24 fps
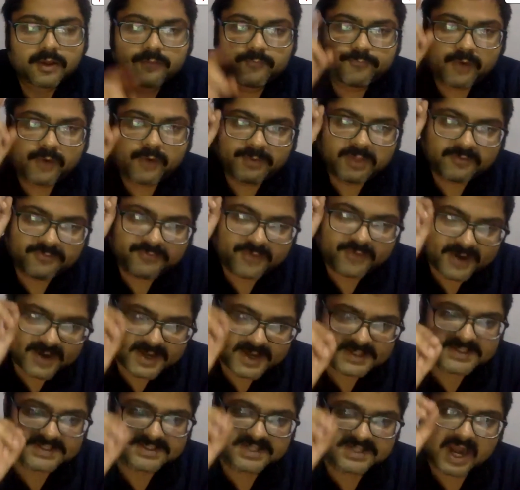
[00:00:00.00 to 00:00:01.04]
From the
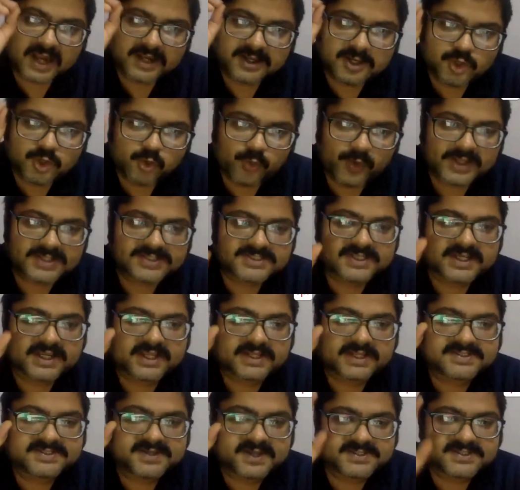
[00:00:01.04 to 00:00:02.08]
very start,
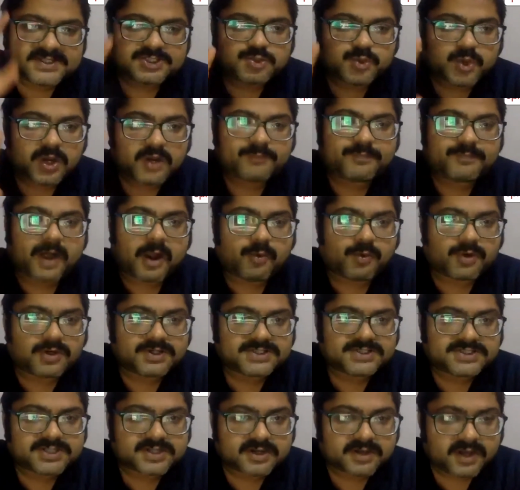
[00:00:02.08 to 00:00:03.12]
USA's residual
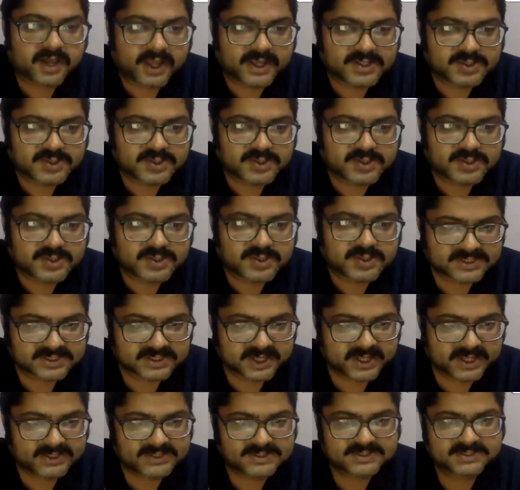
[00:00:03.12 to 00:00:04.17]
powers lies with the
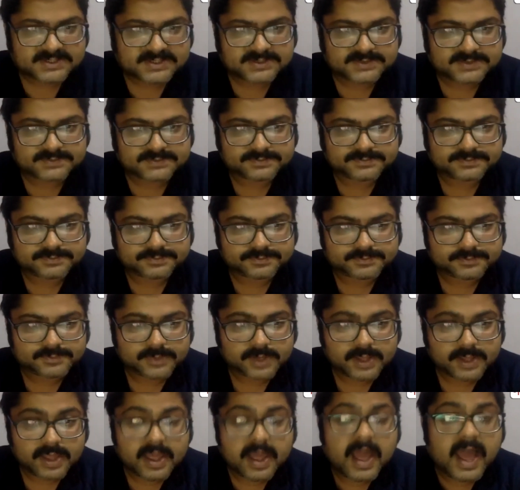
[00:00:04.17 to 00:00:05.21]
states.
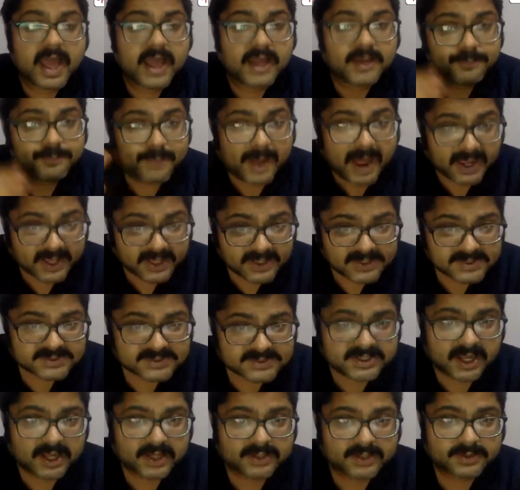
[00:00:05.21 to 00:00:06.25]
And
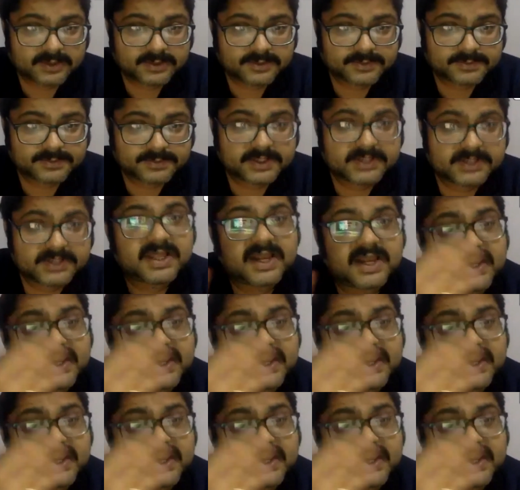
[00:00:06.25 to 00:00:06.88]
Pakistan, in the